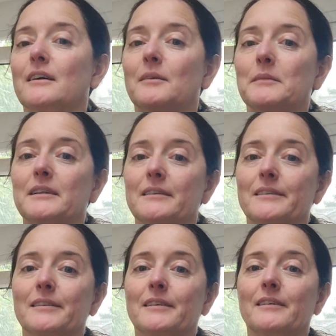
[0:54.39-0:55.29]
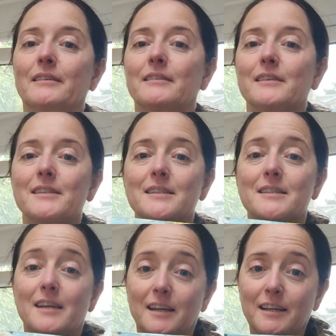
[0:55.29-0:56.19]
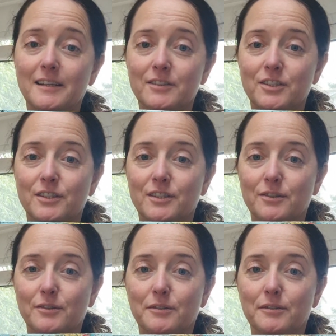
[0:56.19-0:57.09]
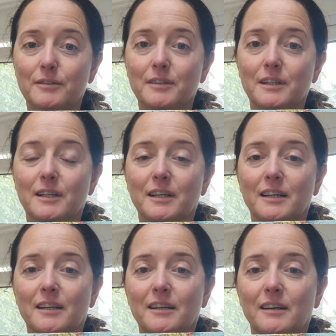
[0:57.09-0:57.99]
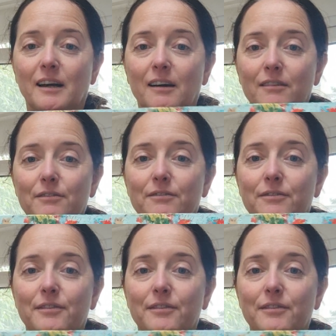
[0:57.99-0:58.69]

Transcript: I'm at this stage. So I have